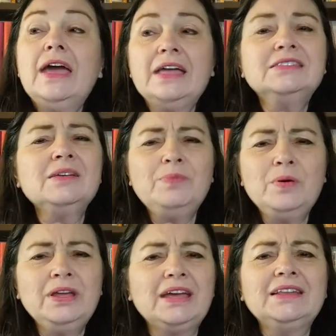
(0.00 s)
At some
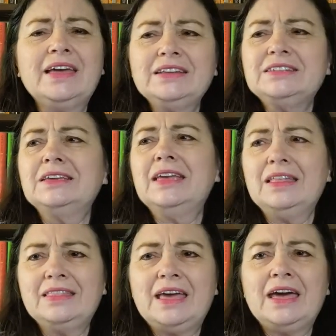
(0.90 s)
point, I'd like to
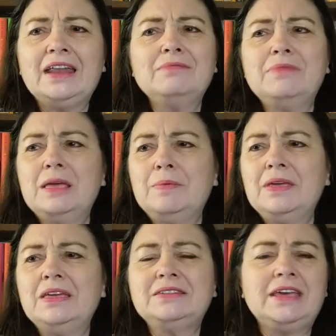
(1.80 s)
get that and
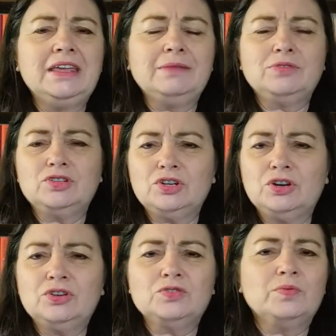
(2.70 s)
maybe take it up to
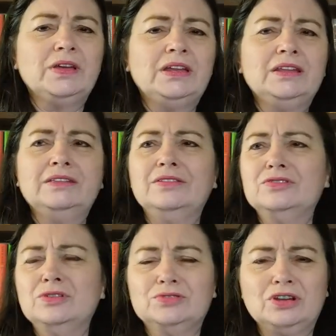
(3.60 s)
church when
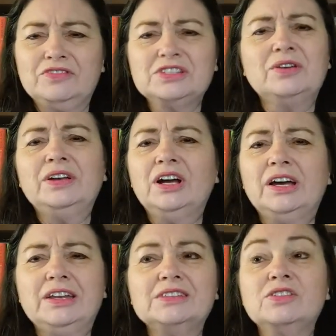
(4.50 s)
there's no service going
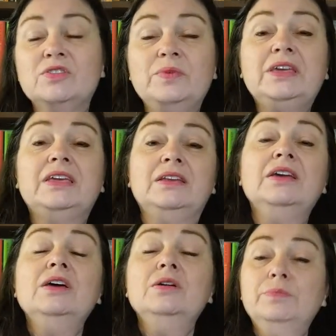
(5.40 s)
on so that we can
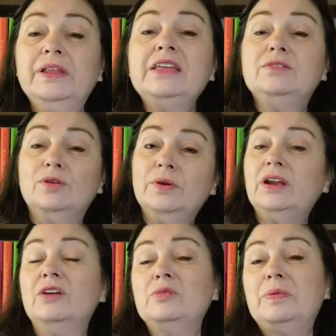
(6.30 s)
play through
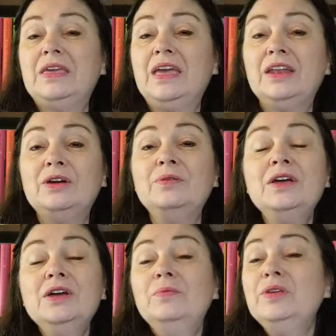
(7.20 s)
it on the piano.
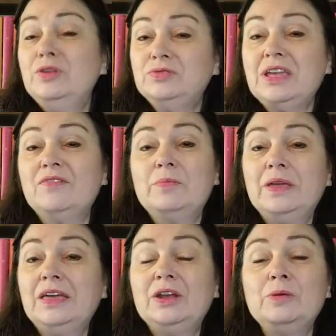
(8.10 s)
We used to have a
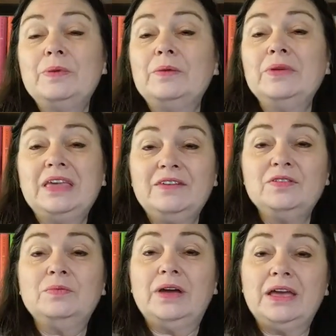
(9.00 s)
piano, but we gave
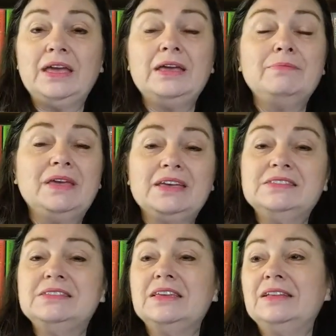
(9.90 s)
it away
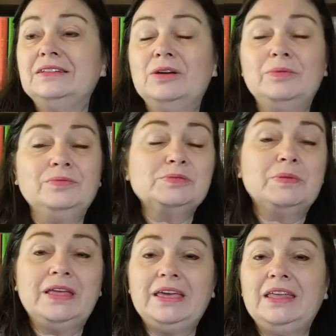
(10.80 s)
because no one was
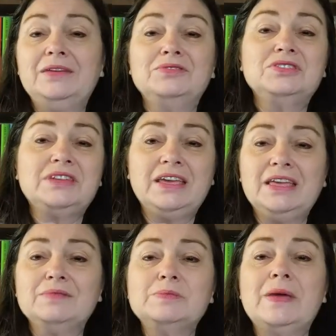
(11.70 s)
playing it. It was just
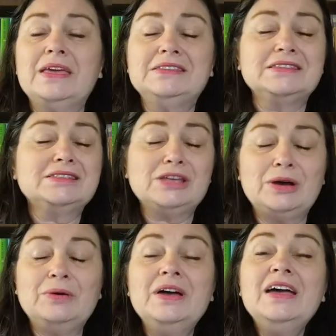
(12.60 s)
taking up space, and
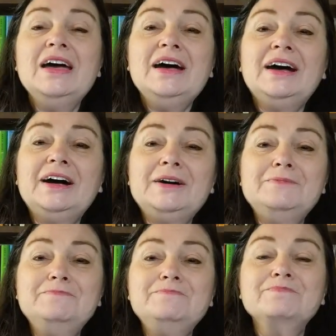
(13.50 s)
so
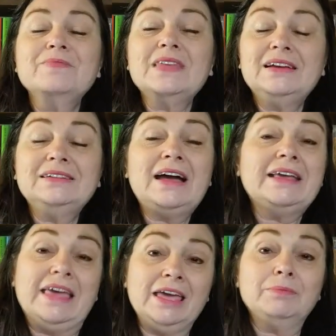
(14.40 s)
I
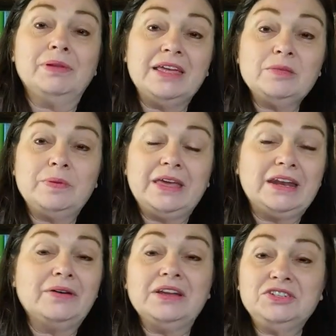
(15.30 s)
can play the
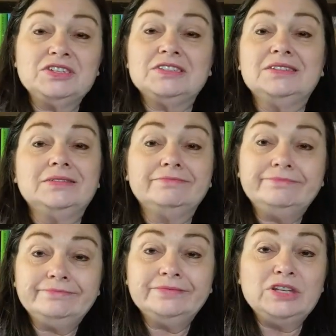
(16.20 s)
piano. I just
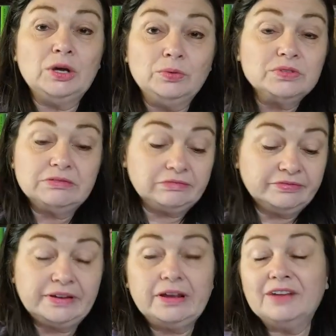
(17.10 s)
don't
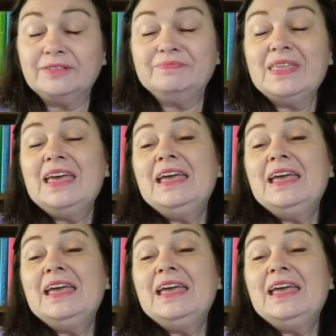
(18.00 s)
very often.